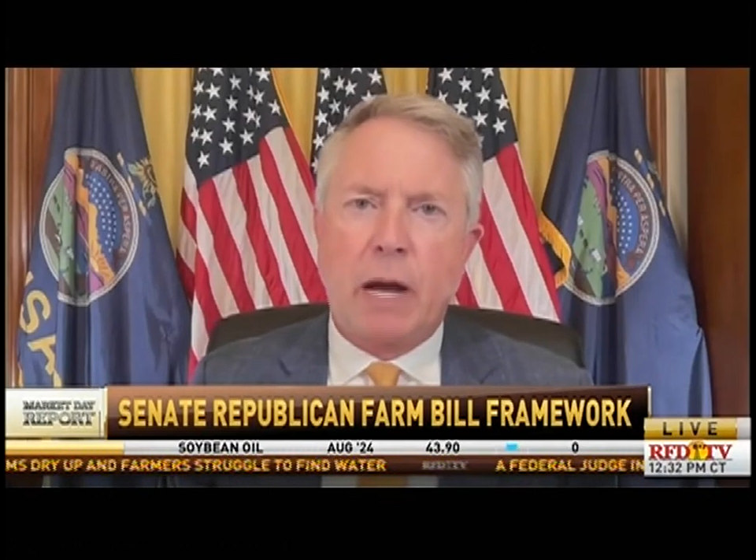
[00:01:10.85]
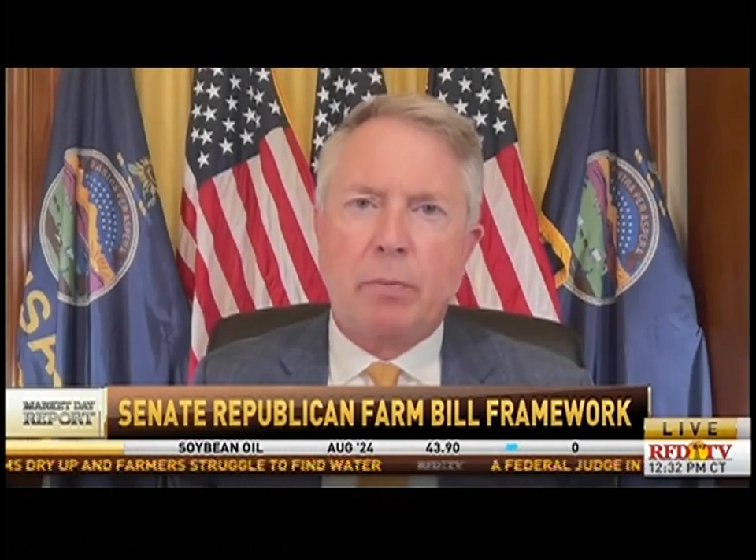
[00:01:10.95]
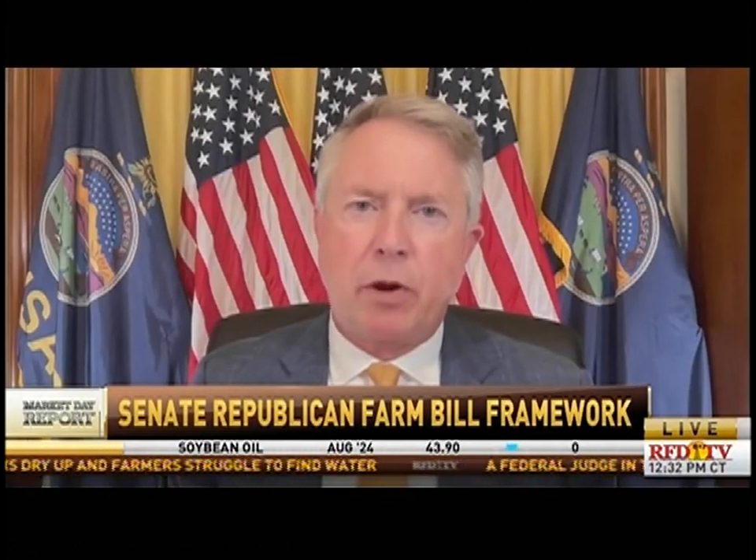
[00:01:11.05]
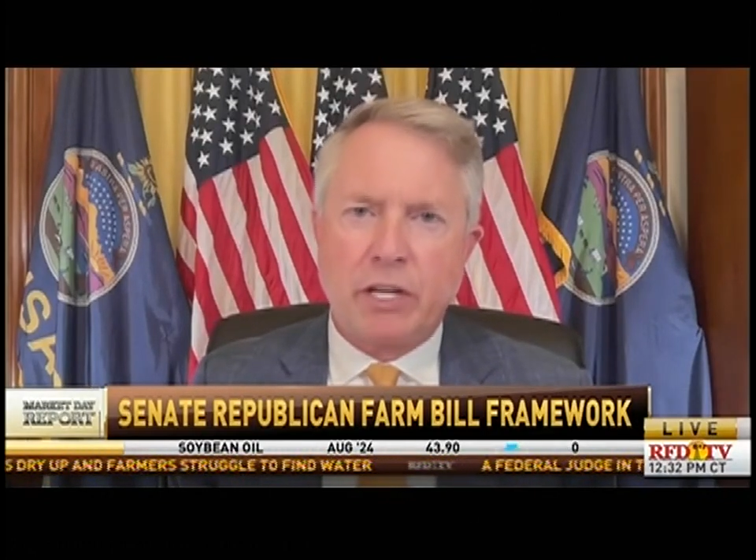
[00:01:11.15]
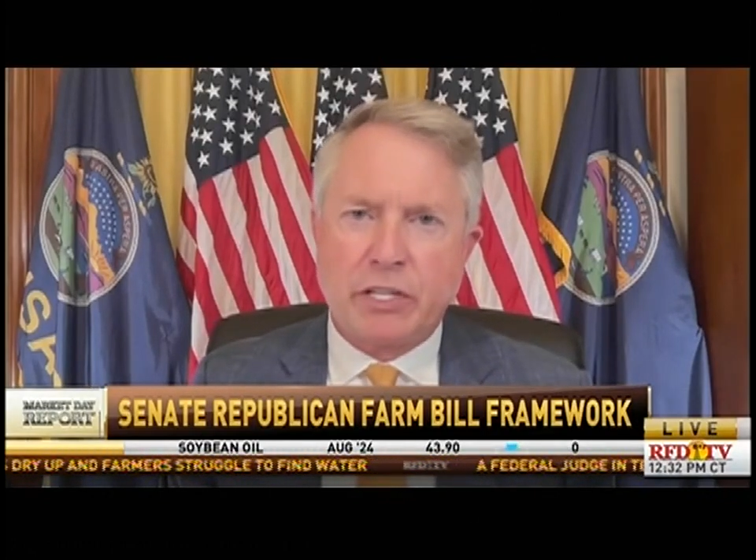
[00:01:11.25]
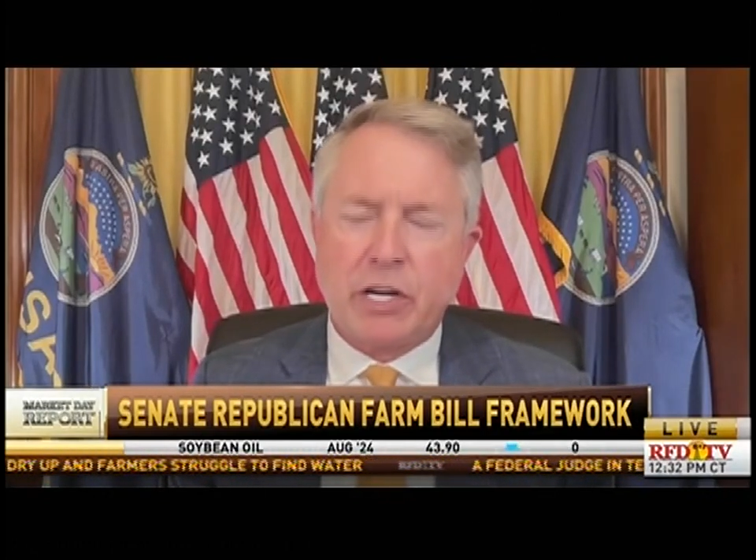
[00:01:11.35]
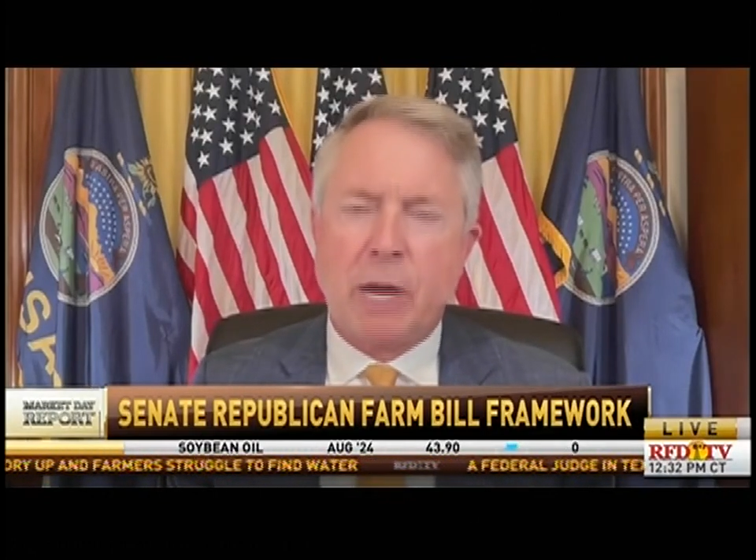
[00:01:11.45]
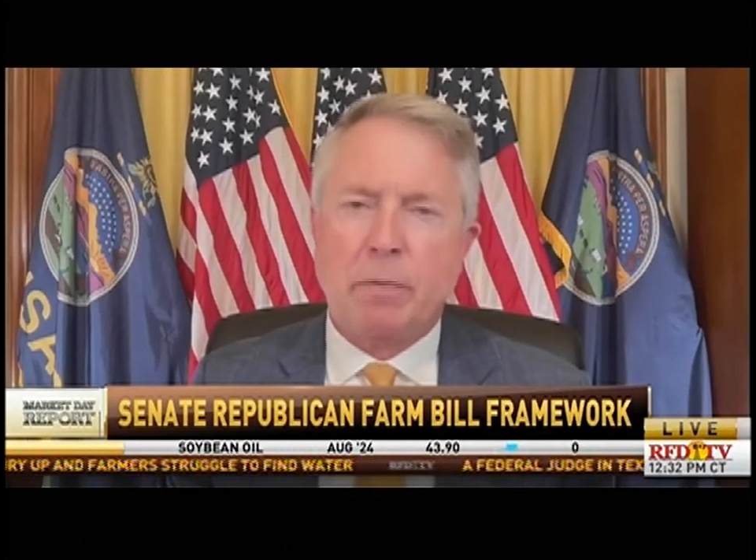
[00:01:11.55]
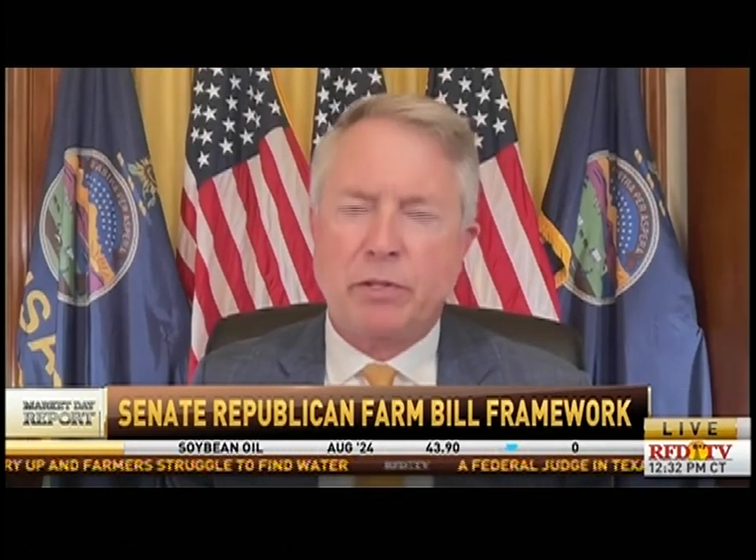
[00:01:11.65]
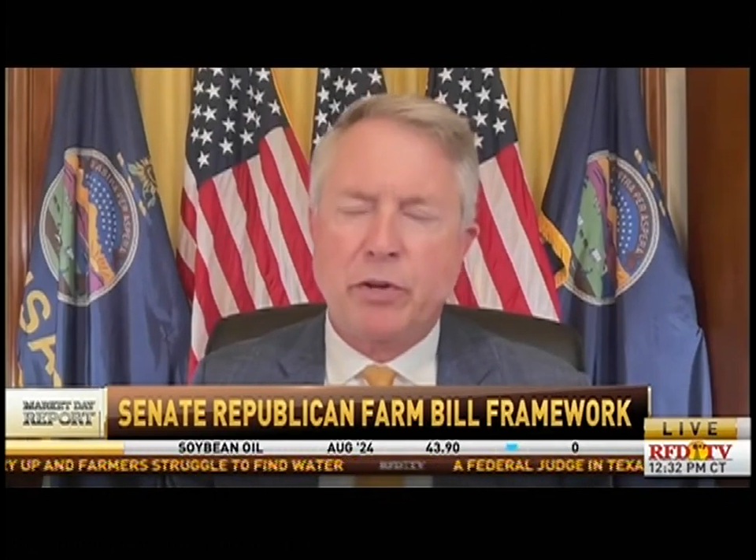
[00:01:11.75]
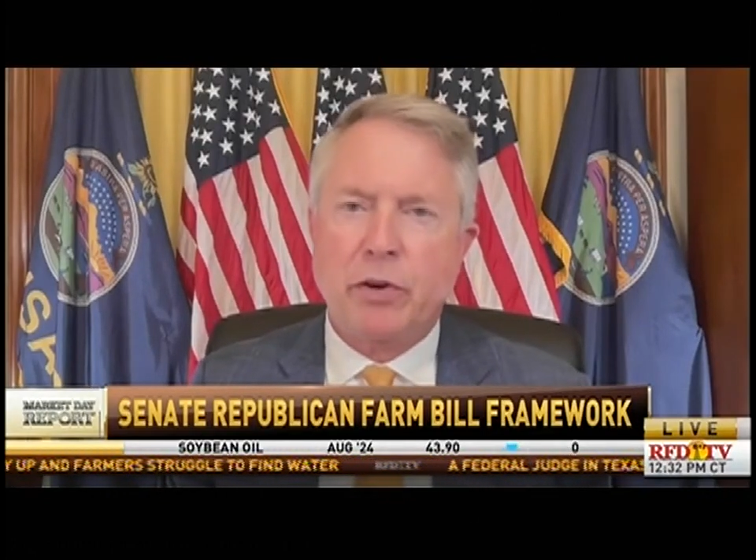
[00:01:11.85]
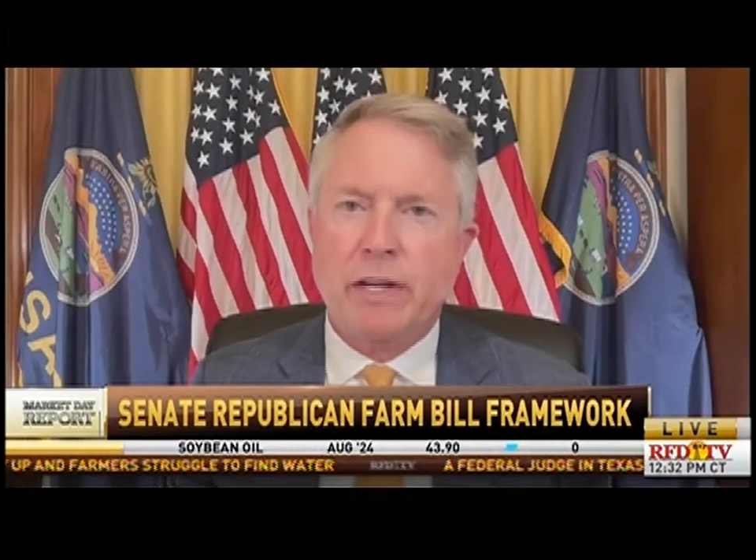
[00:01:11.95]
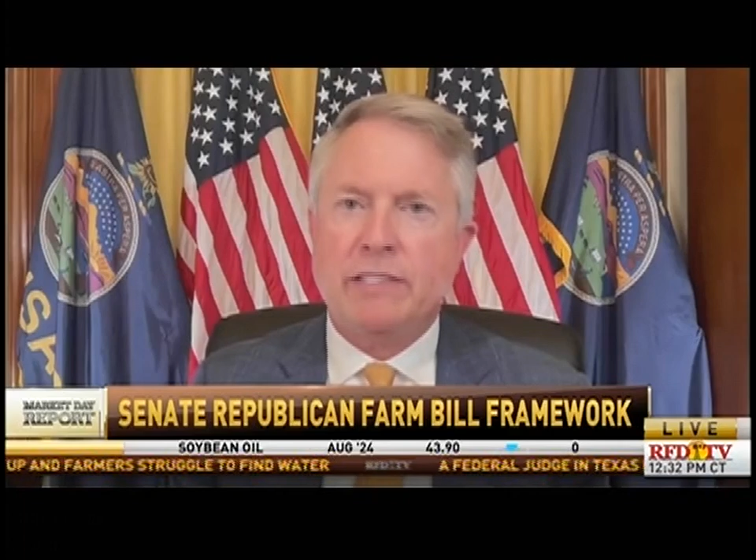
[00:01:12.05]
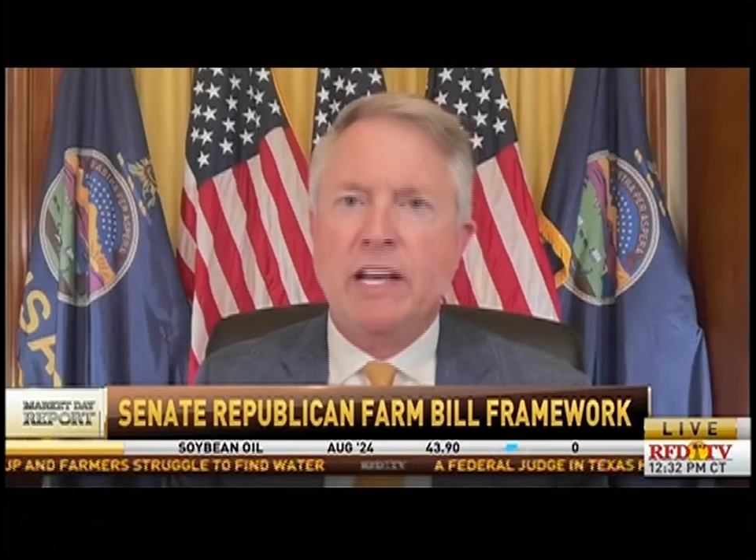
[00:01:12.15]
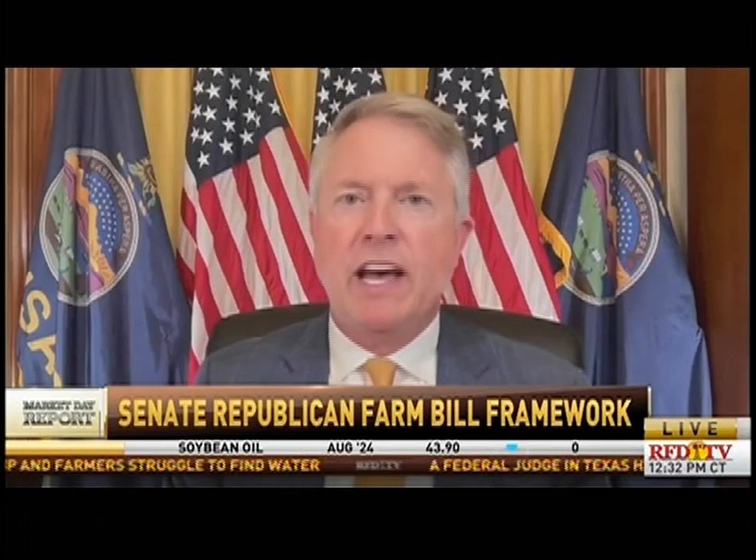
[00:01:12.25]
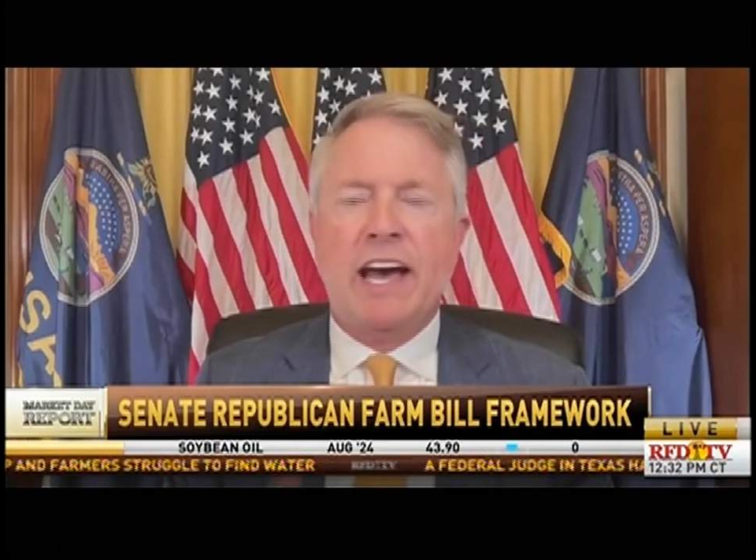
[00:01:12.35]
project opportunities.